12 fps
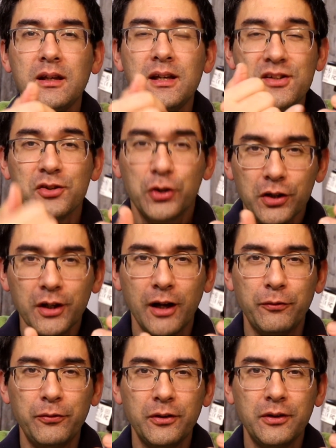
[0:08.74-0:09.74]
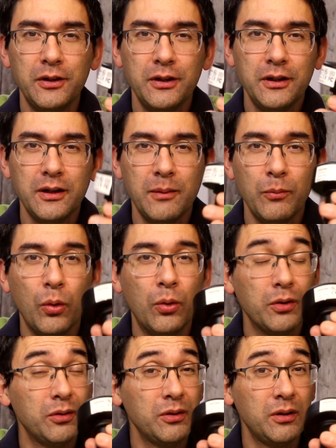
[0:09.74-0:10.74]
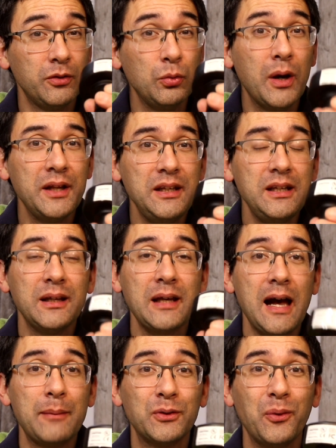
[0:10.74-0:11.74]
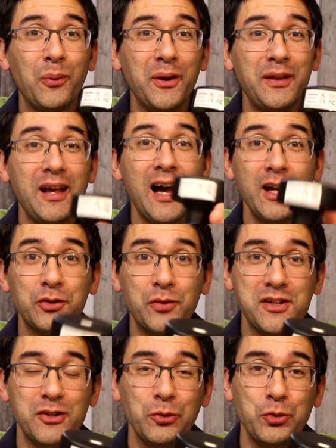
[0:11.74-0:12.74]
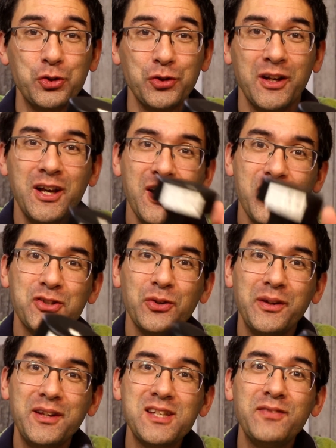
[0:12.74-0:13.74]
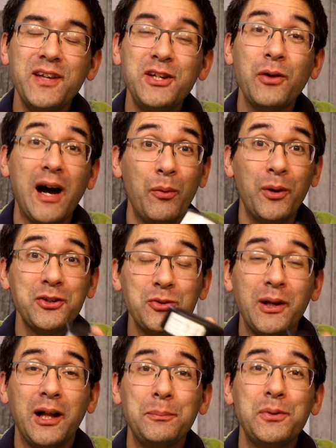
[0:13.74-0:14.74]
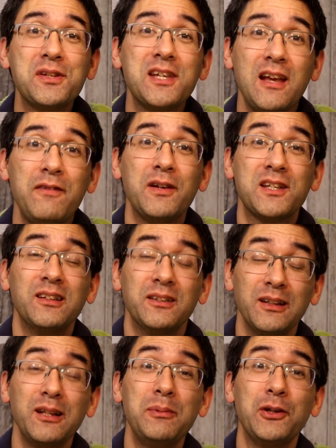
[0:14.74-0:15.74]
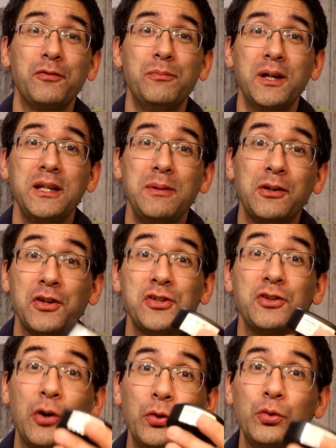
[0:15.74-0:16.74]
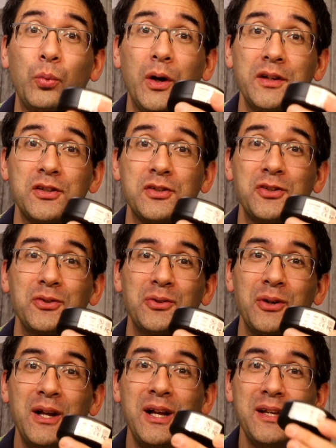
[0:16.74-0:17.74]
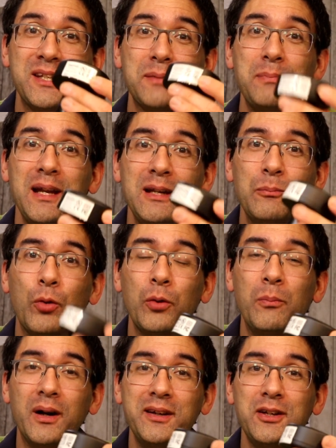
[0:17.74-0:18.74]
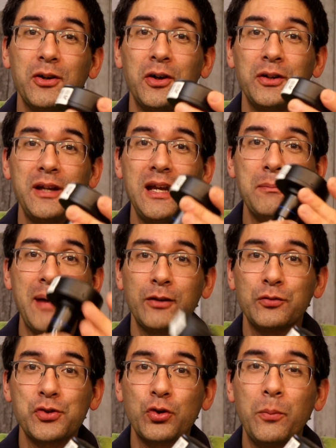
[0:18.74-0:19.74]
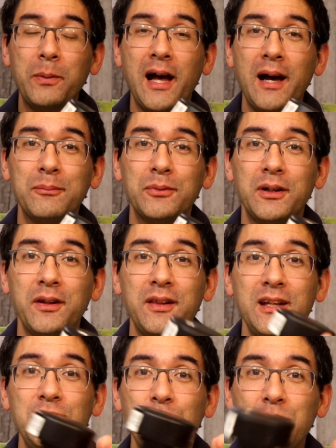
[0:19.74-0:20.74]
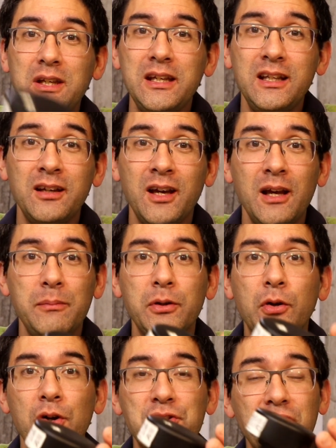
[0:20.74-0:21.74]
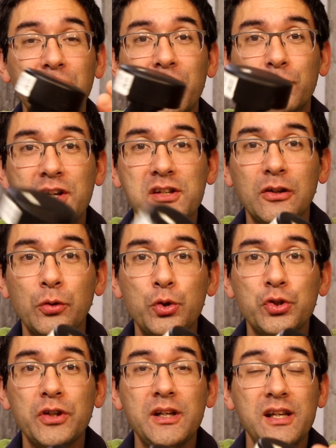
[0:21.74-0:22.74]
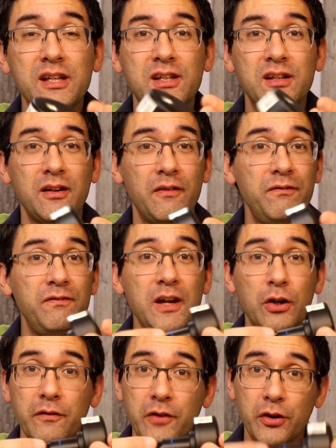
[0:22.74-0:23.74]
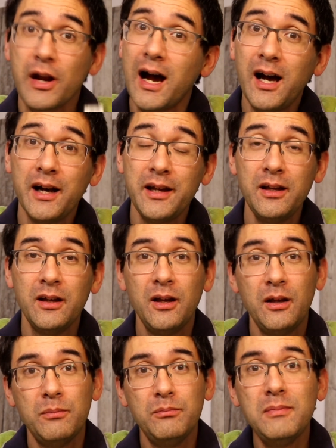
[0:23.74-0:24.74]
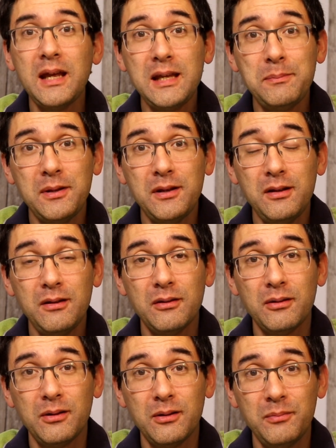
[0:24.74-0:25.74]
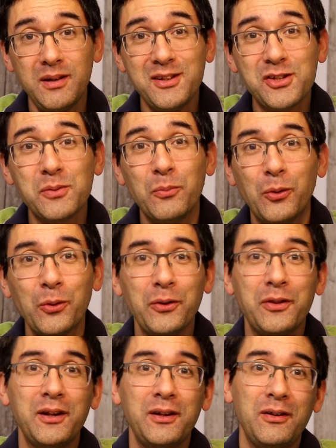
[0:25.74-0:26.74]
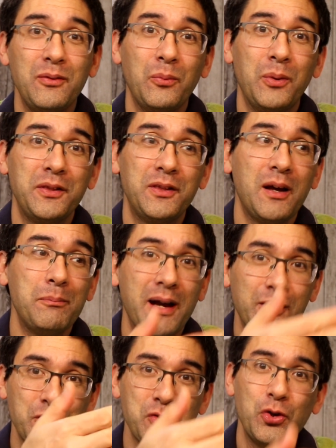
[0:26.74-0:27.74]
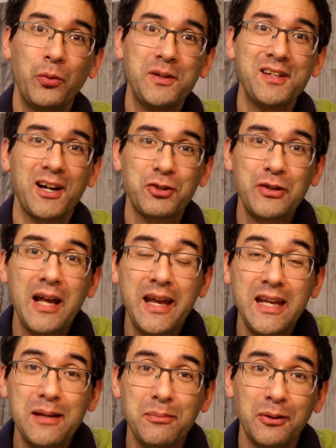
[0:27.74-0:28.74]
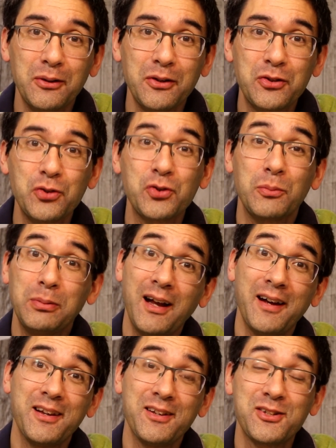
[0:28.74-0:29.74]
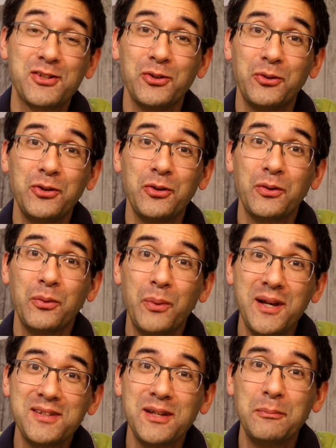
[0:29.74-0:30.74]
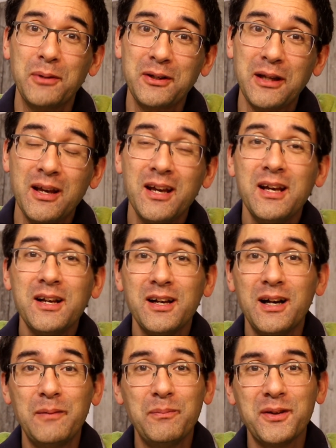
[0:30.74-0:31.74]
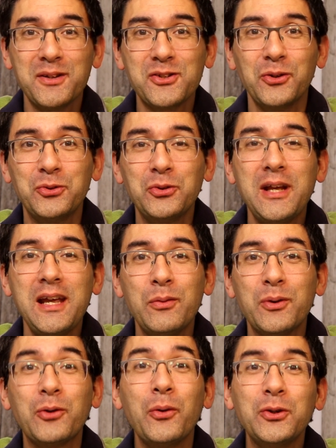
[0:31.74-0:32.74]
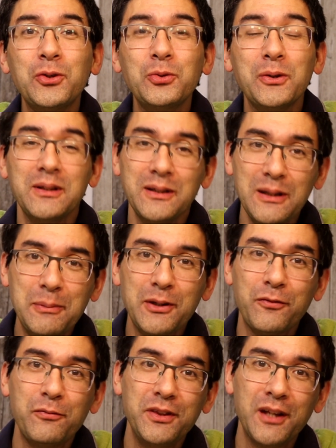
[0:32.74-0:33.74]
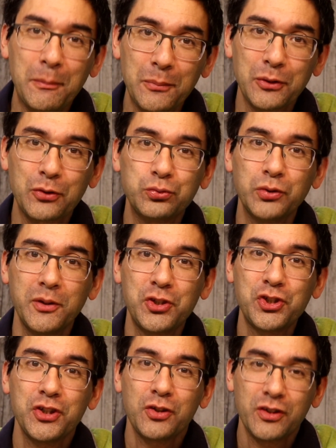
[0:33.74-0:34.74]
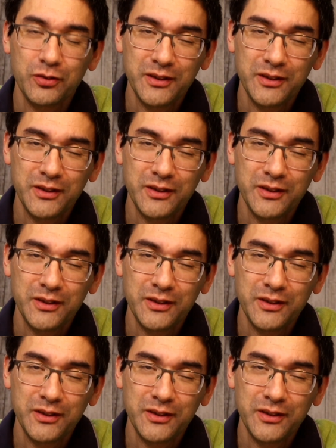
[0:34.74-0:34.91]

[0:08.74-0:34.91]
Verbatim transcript: it good enough? Or do I need a camera with a higher resolution? So in this video, I want to help you save a little bit of money, because you don't want to spend more money on a microscope camera than you need, because if the resolution is very, very high, maybe it's more than what the microscope is actually able to supply. So you're wasting money. So today we're going to do a little bit of number crunching.